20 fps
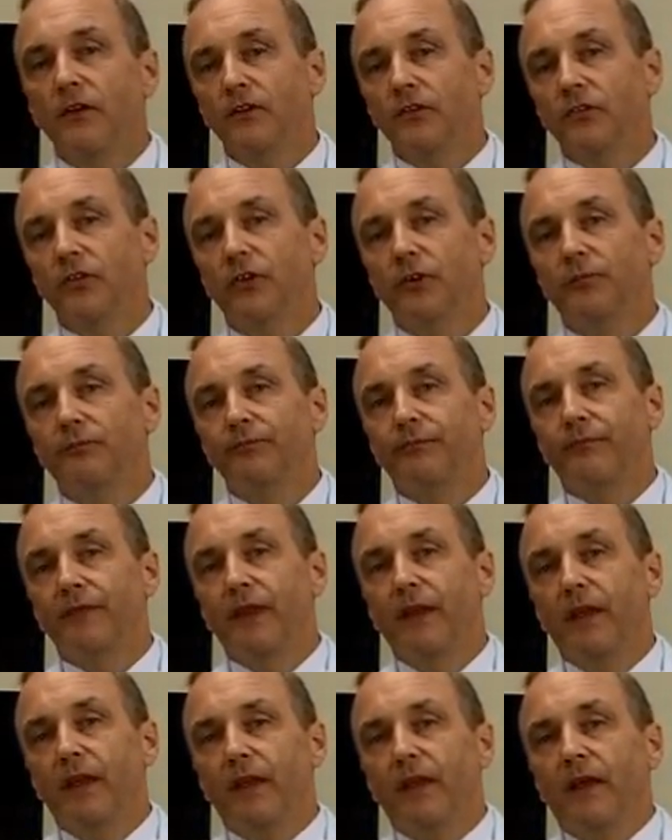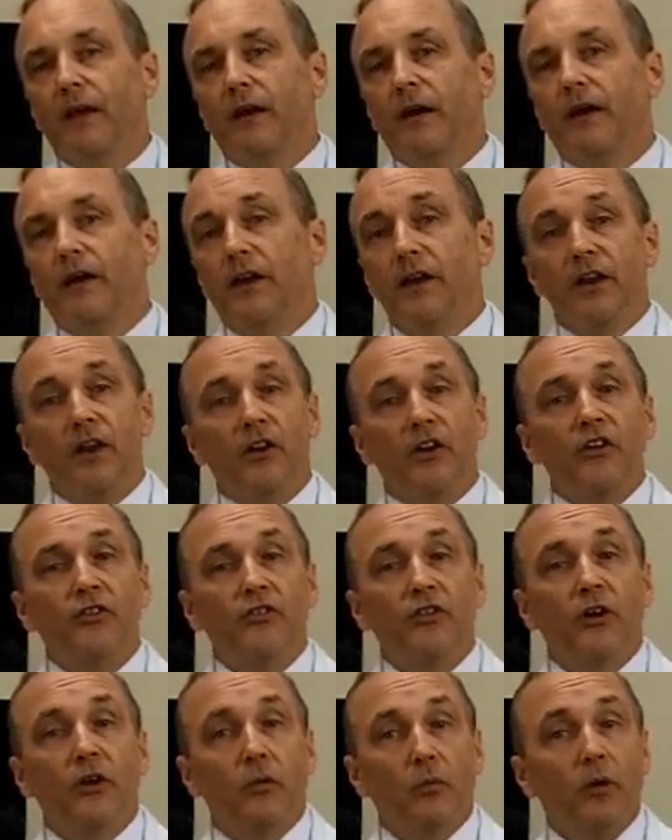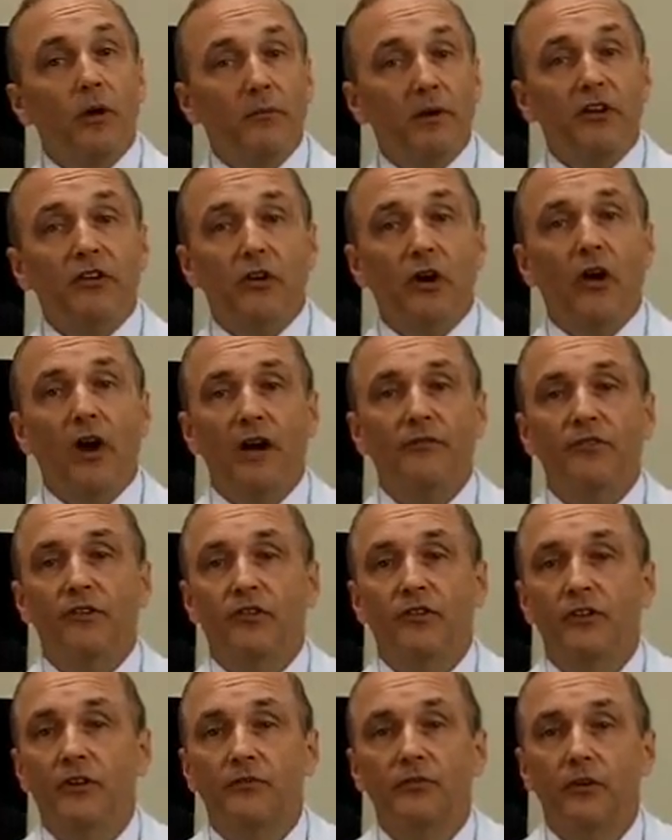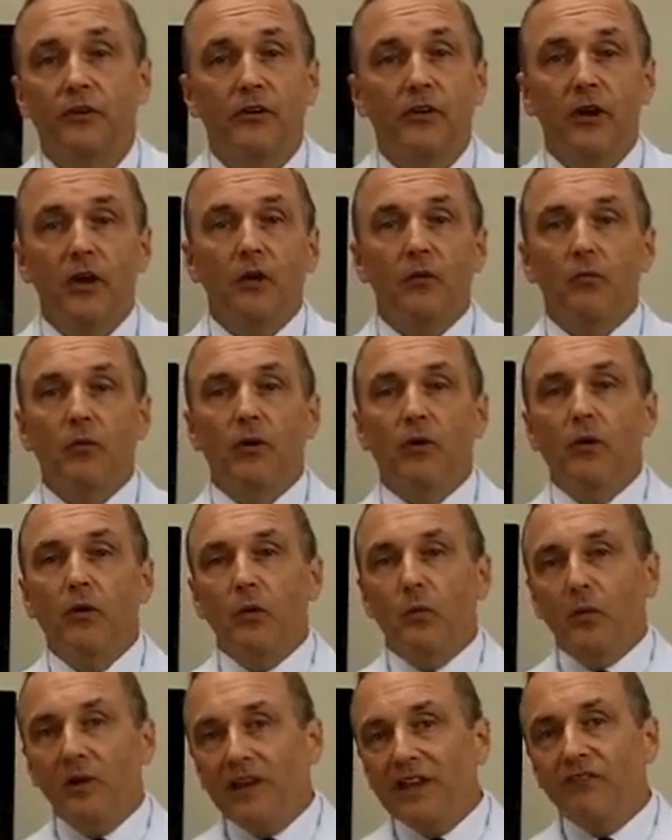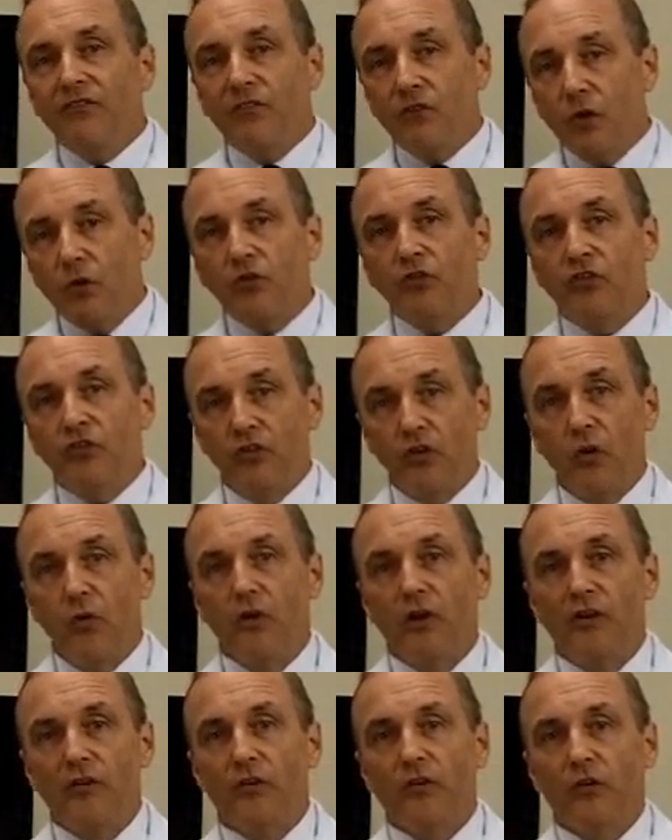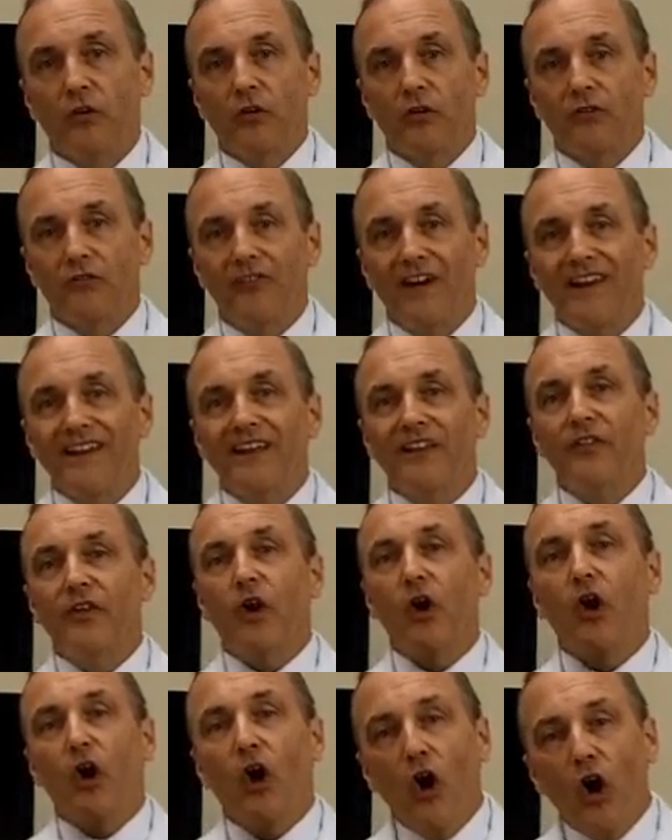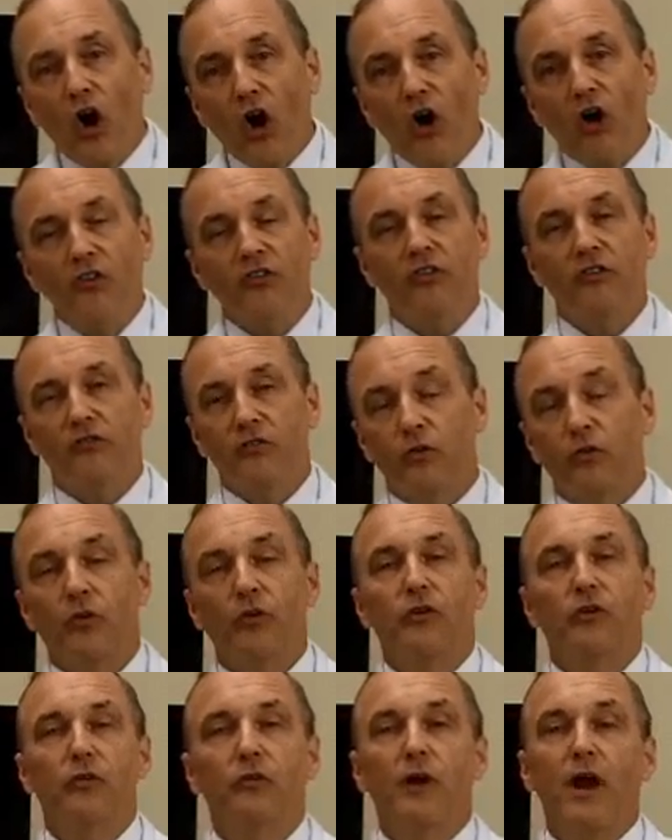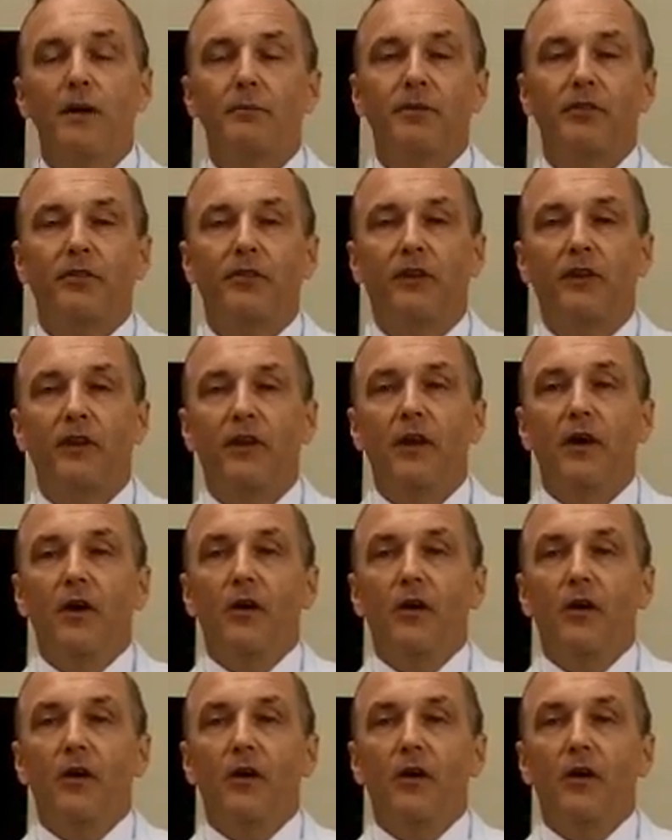So, in a nutshell, what makes our office different? Well, we leave no stone unturned to find out the cause of your neuropathy.